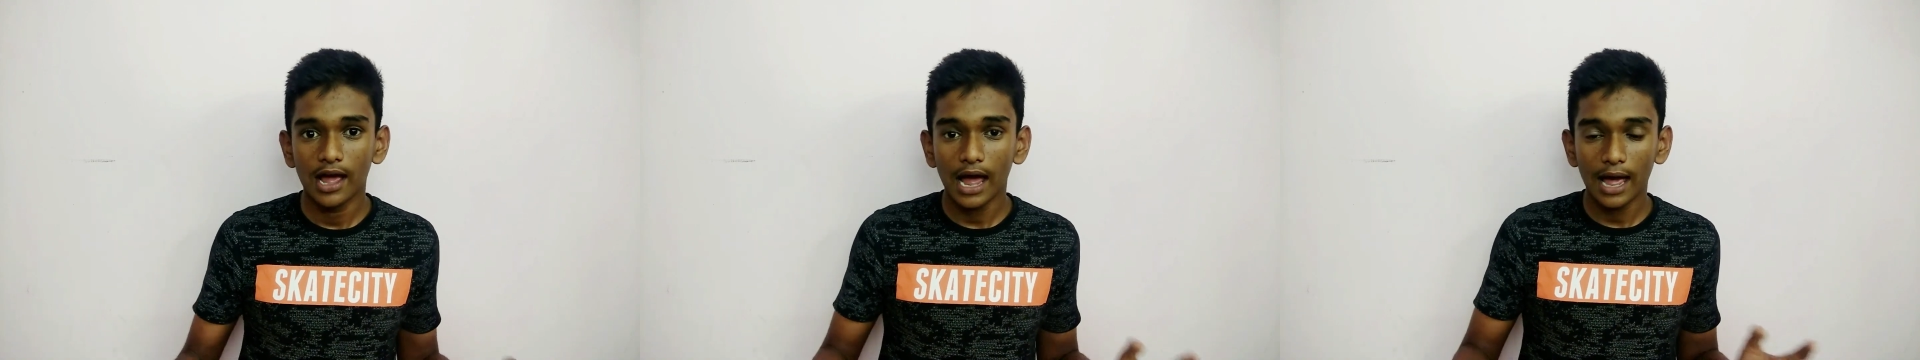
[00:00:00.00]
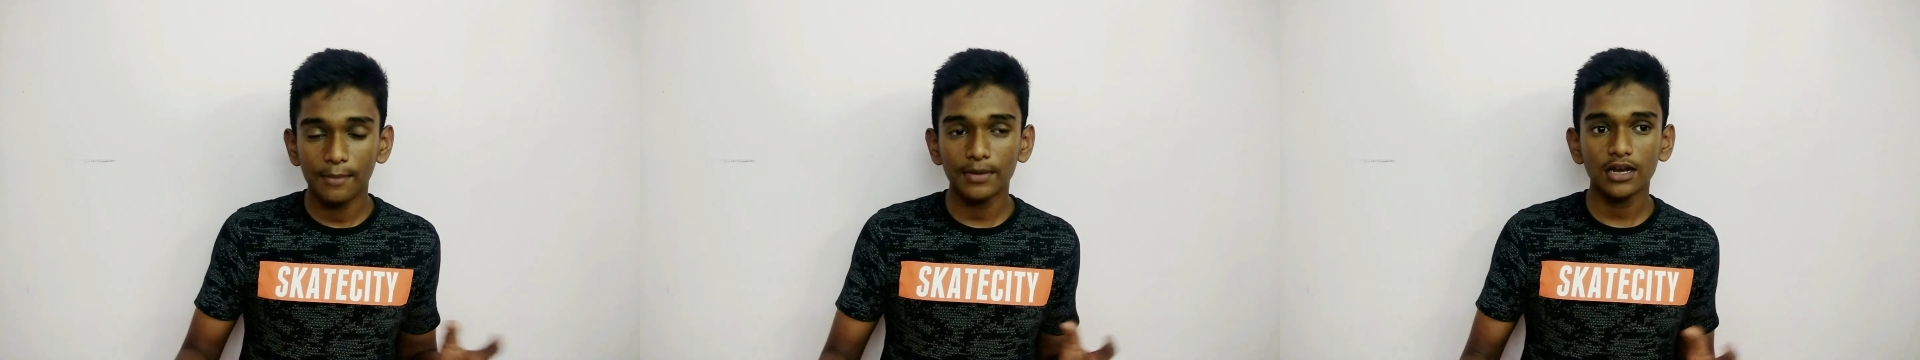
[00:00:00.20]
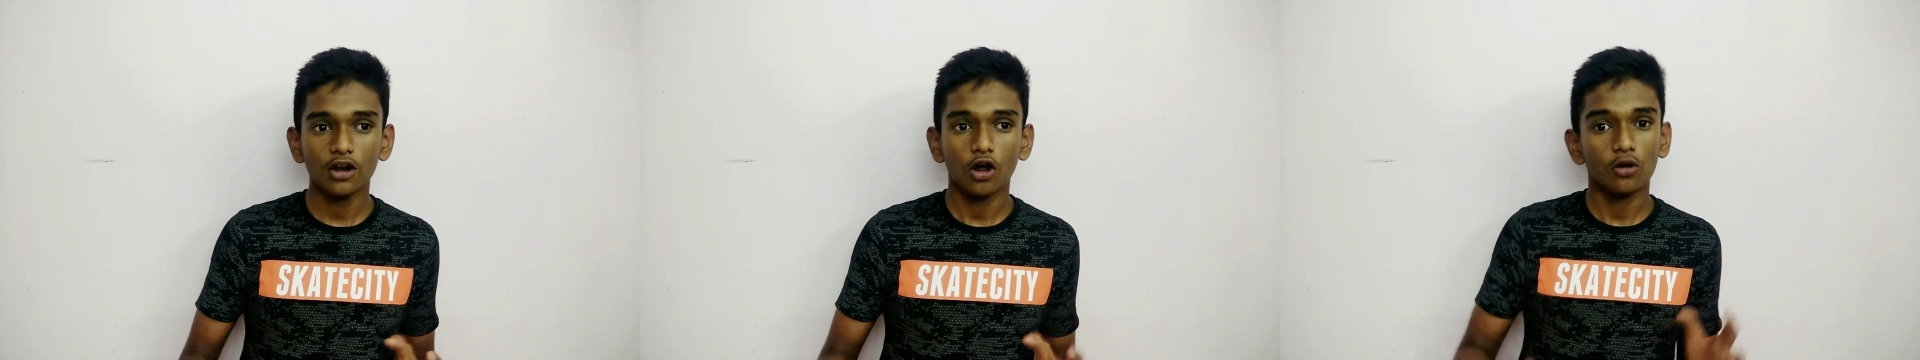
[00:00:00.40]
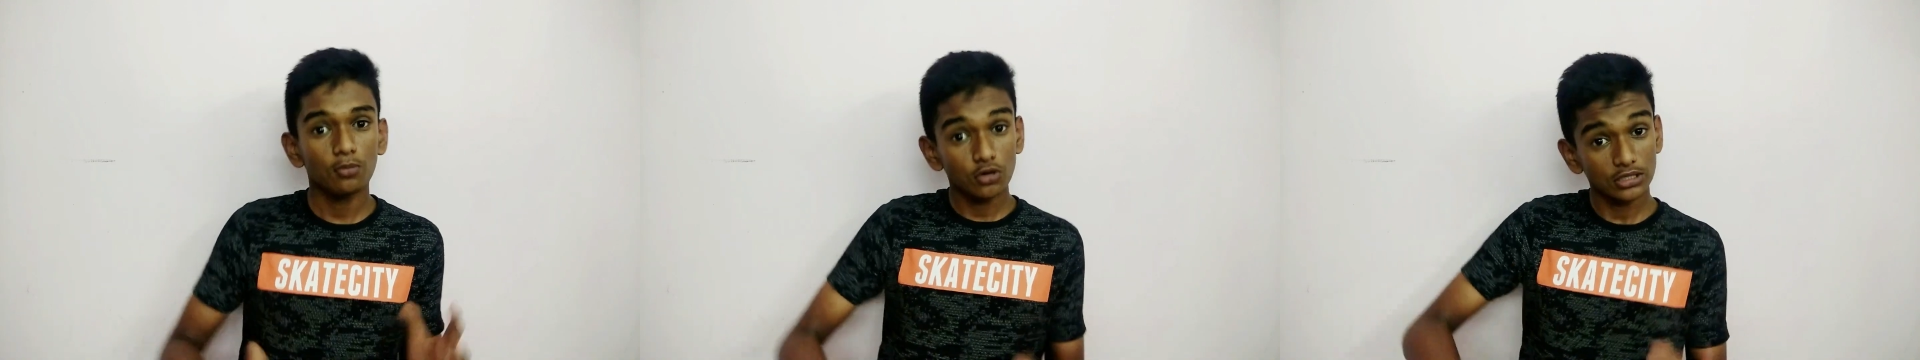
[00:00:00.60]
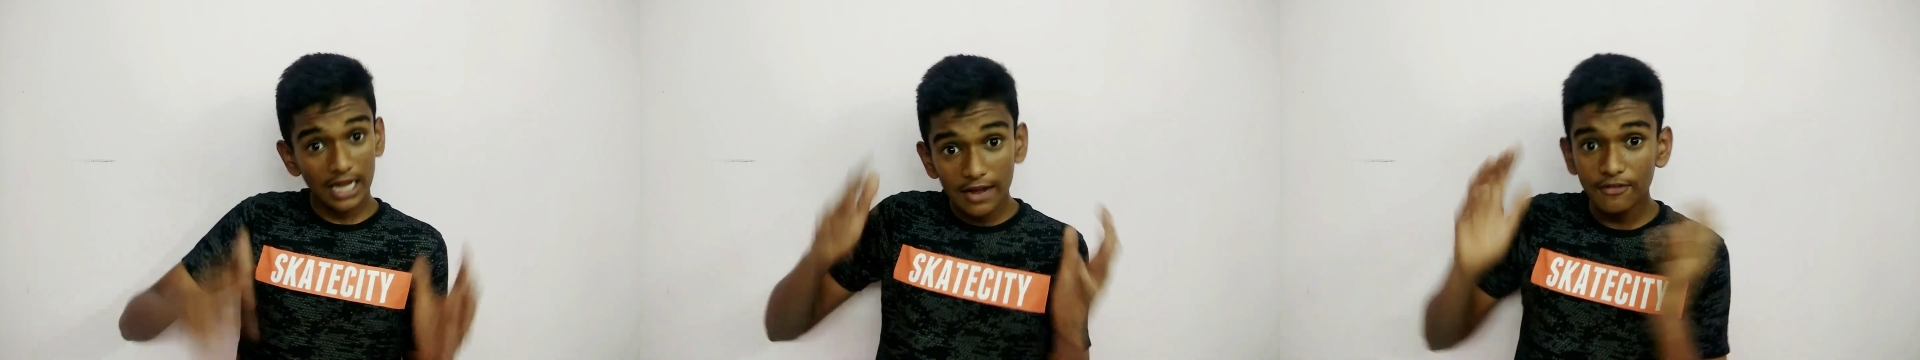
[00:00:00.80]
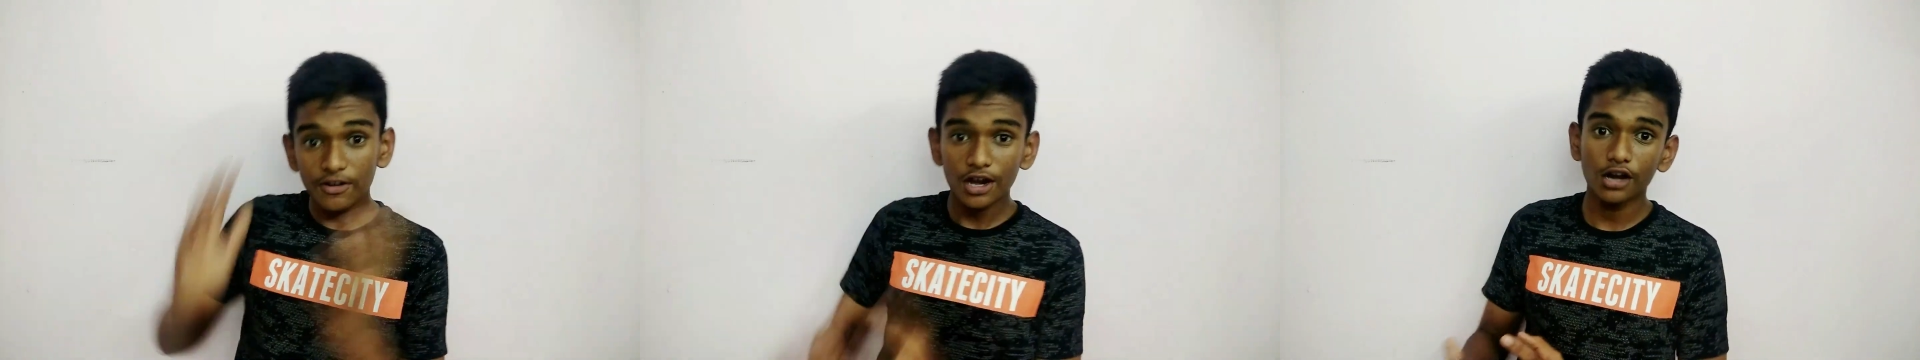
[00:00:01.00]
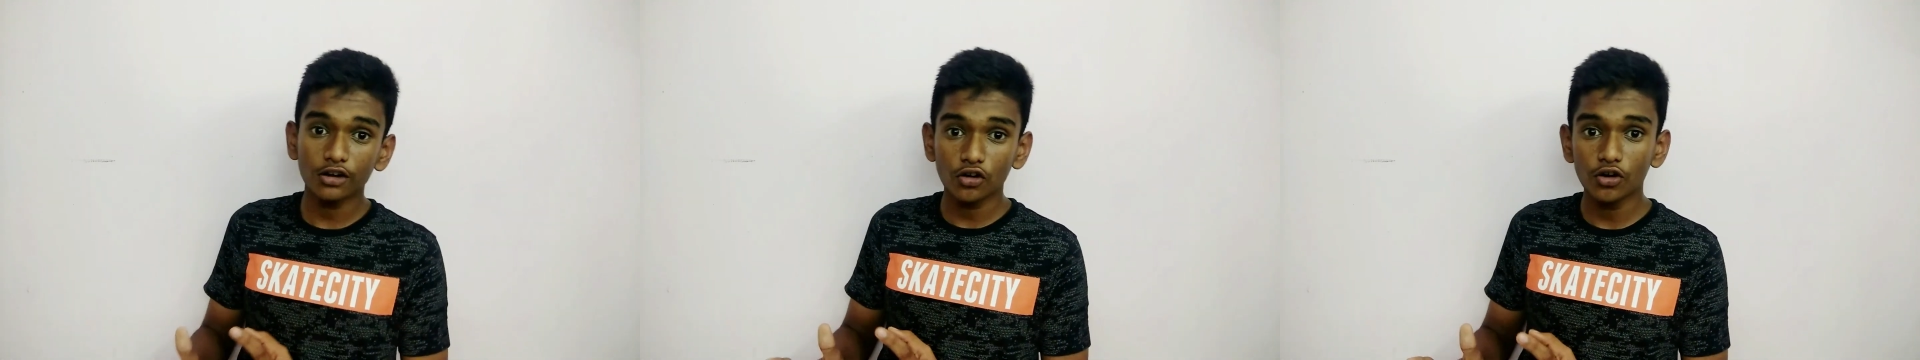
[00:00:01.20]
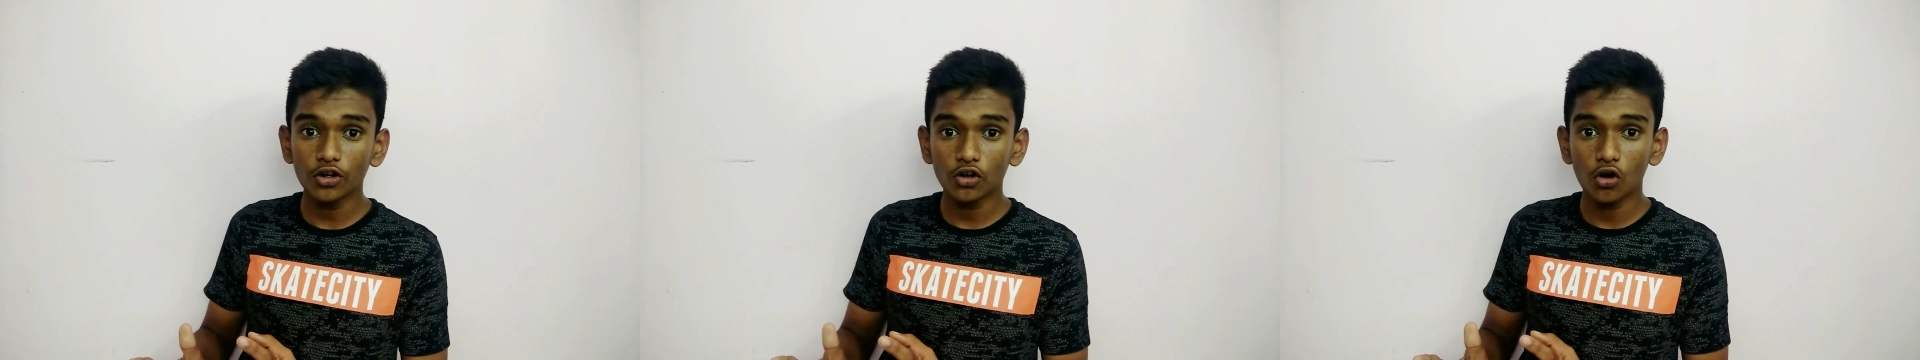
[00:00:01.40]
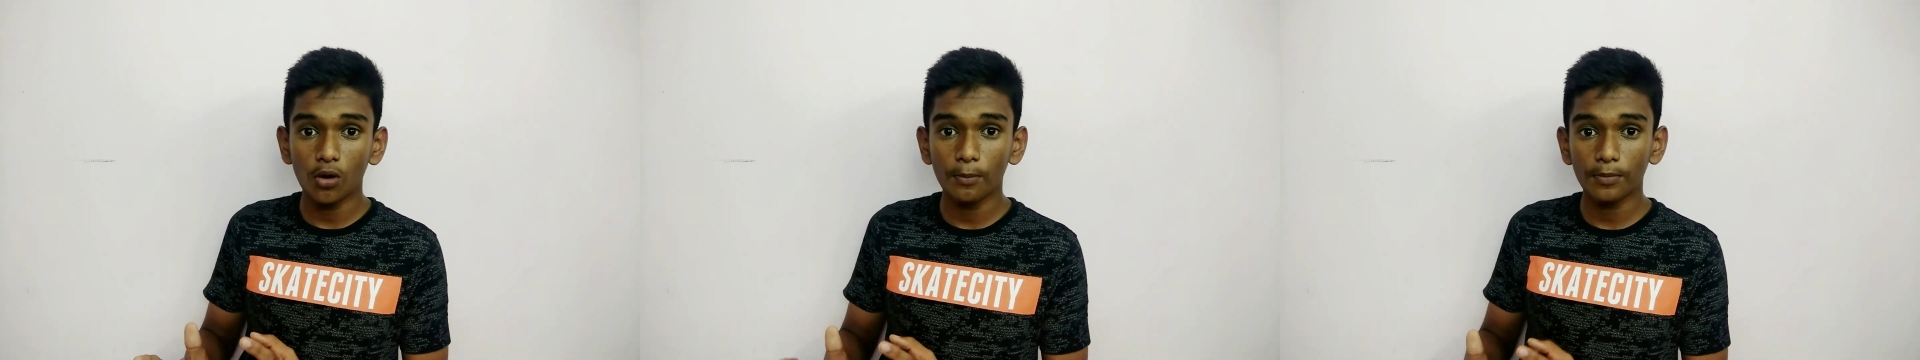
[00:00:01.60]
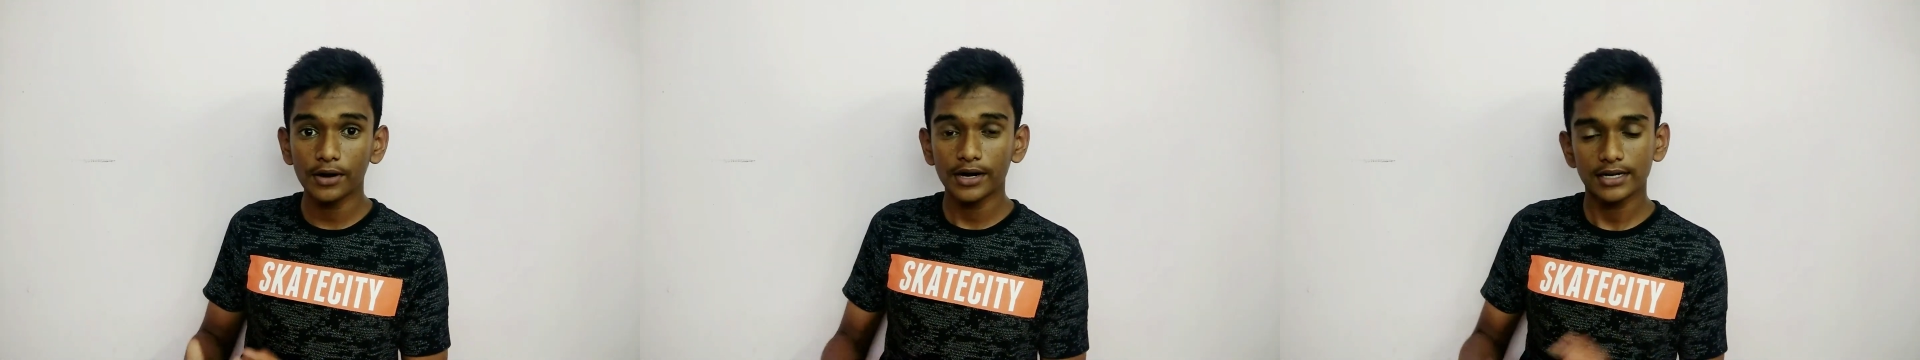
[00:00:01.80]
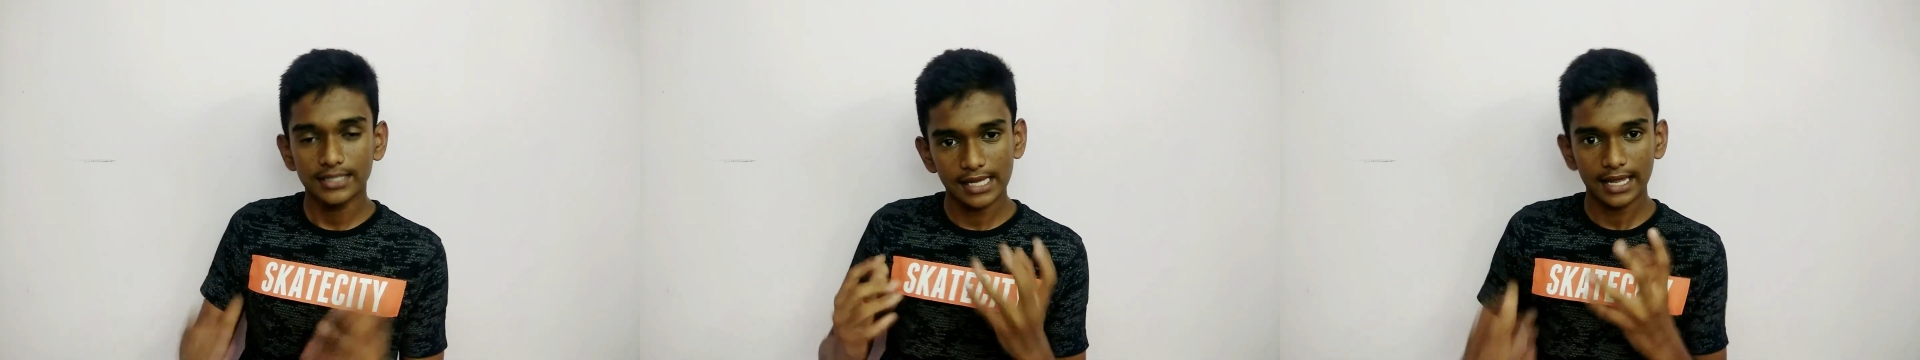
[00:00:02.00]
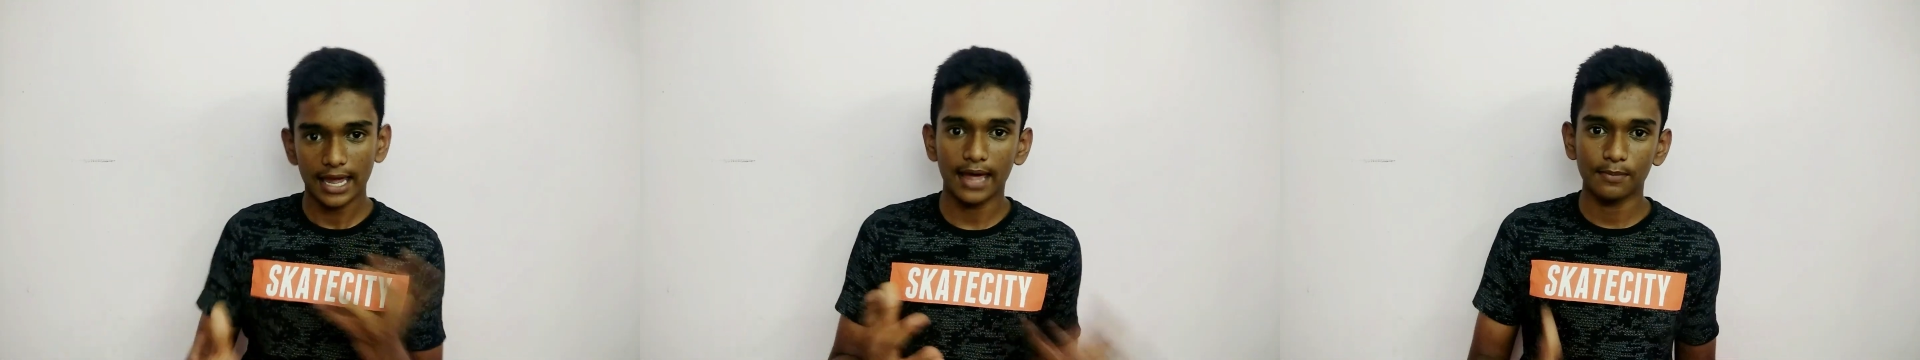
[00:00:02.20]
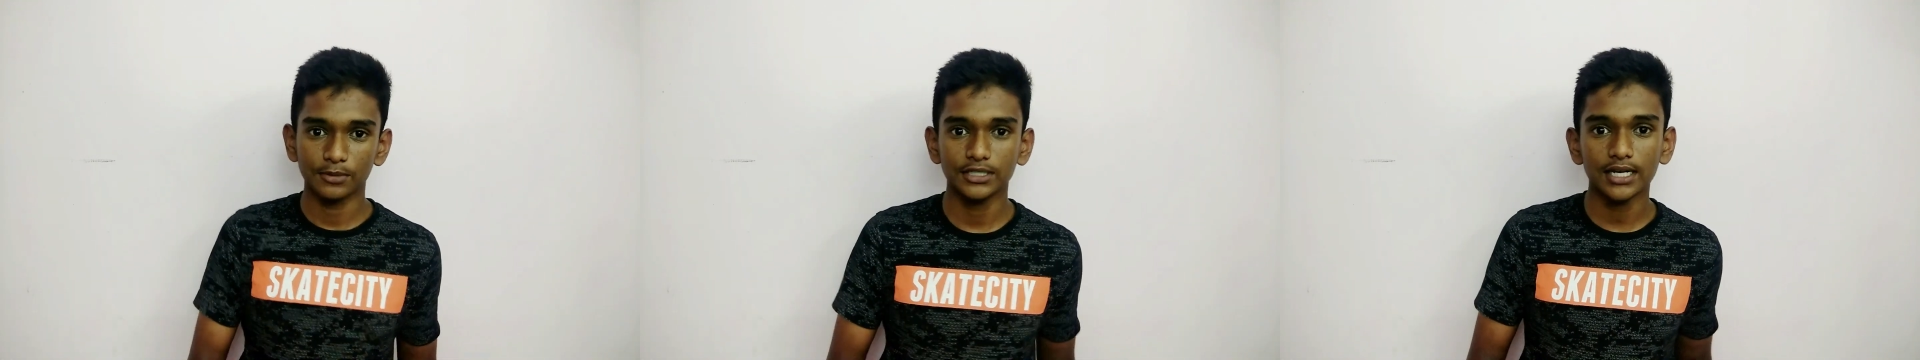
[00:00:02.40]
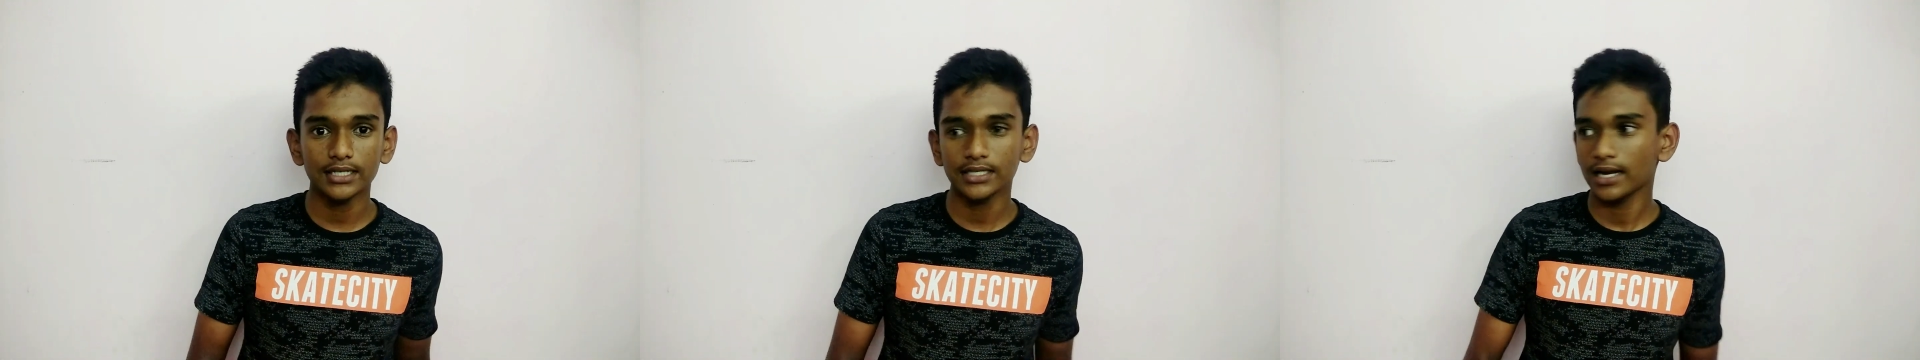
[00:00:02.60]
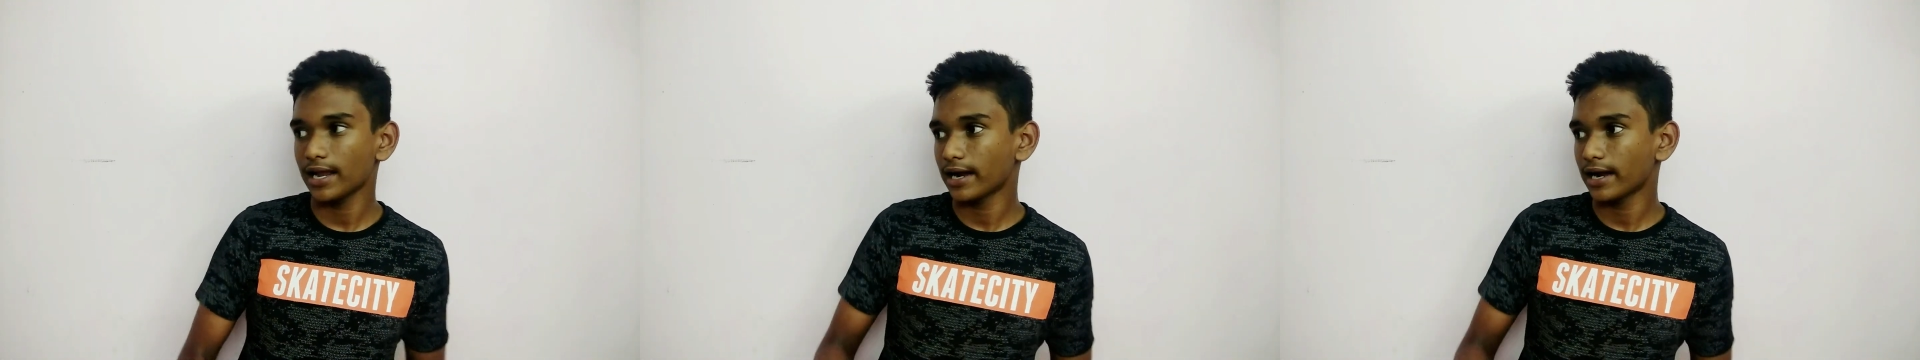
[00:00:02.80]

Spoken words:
I mean, almost every electronic component is a game changer,